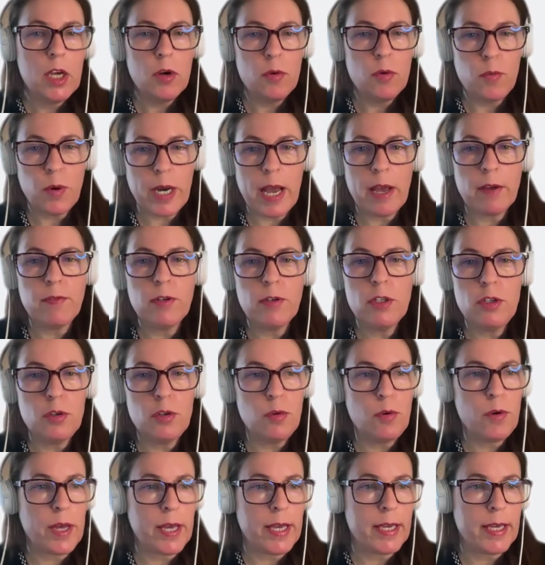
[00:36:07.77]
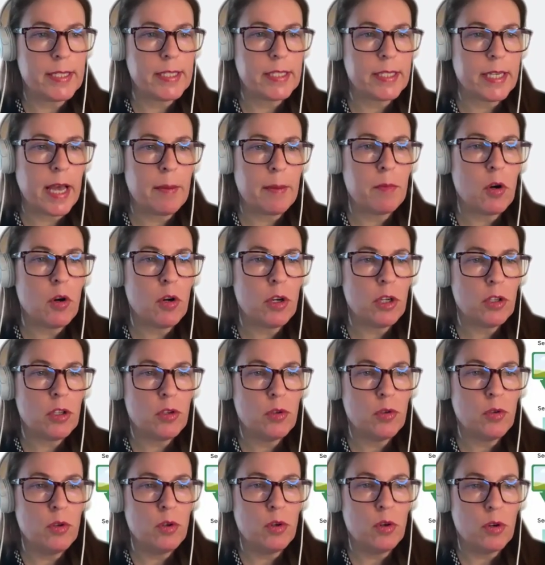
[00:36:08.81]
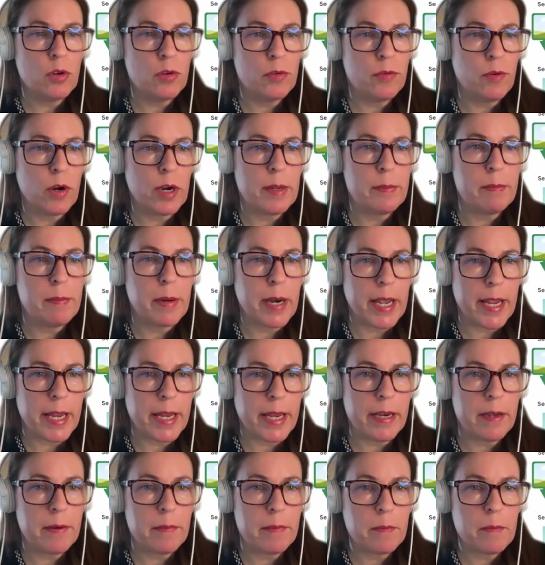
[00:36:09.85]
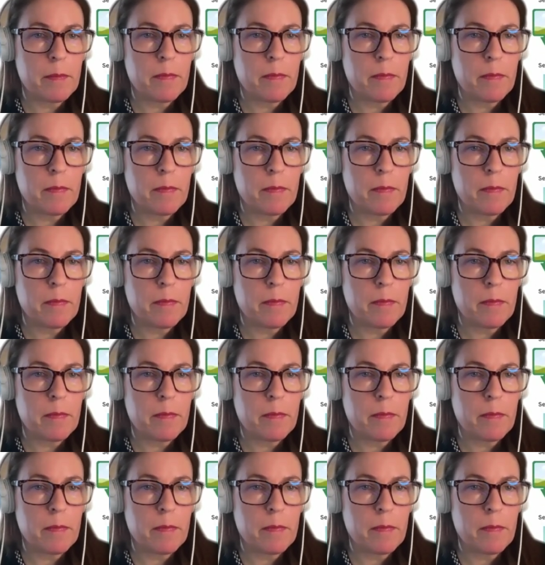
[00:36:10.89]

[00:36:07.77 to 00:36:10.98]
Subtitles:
What I will do is I'm going to look for a brain